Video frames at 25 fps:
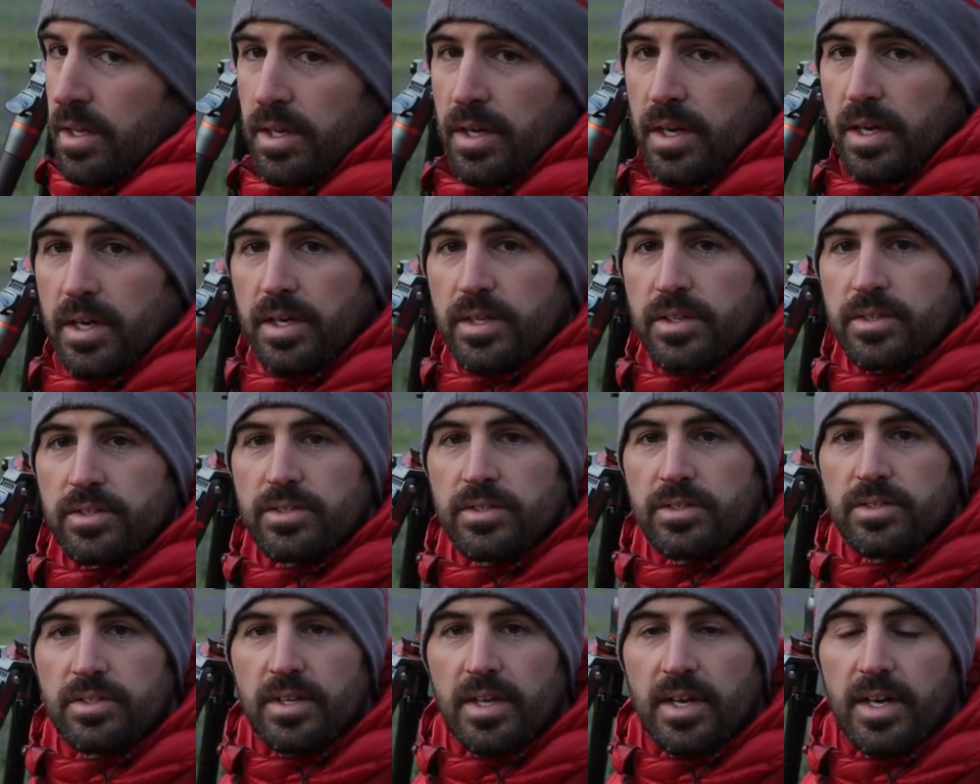It is
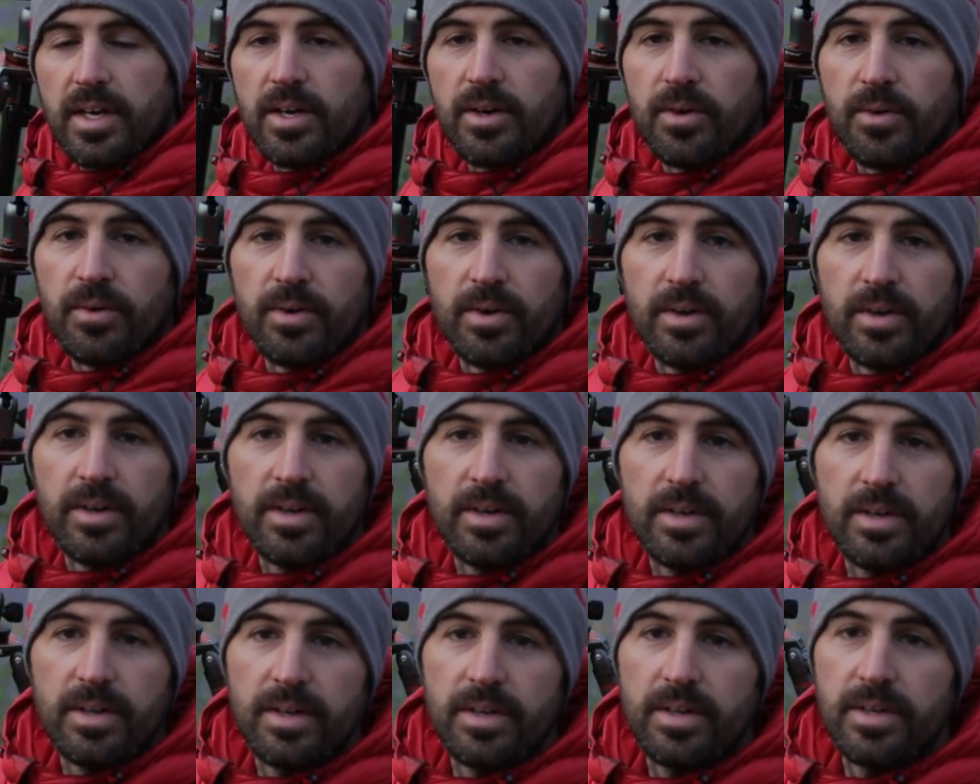still
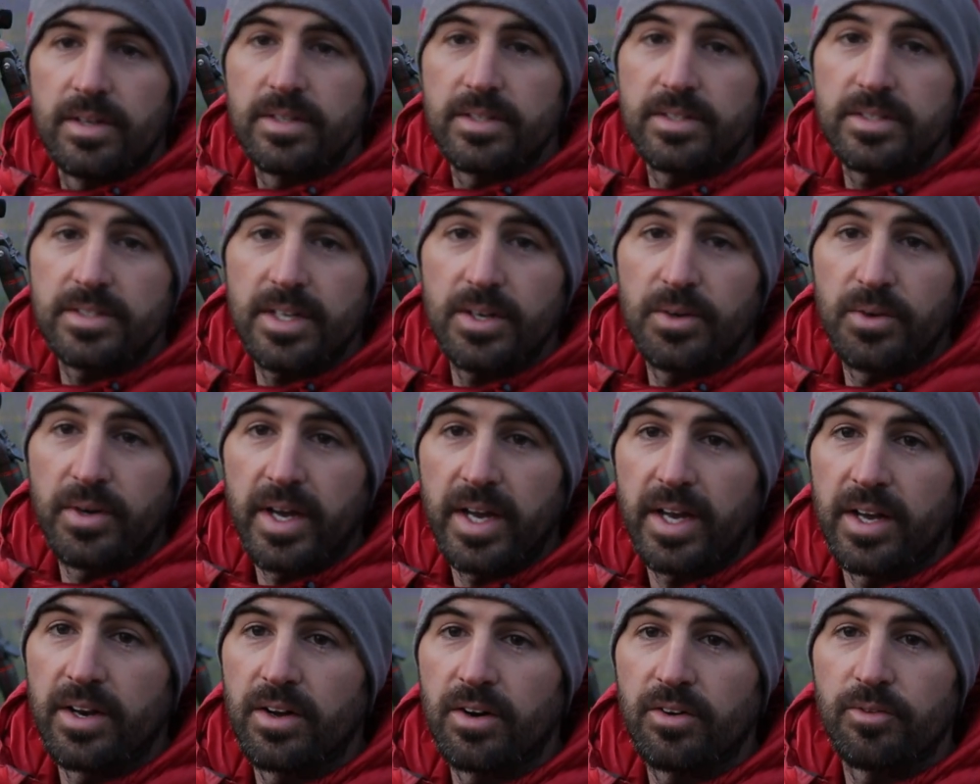
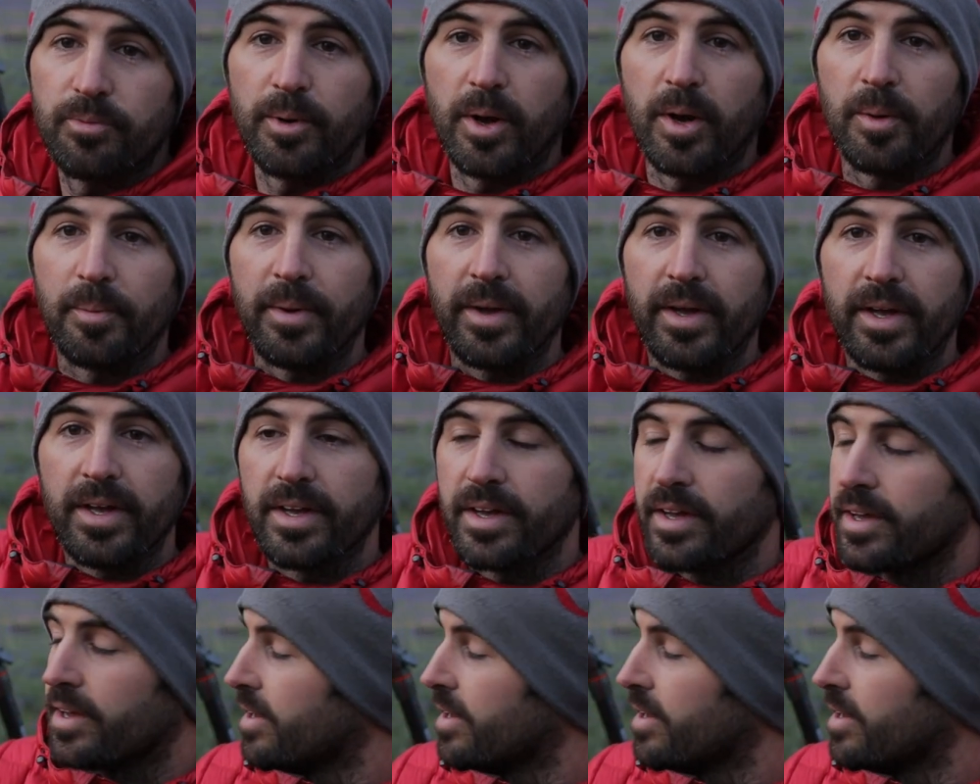kicking off behind me.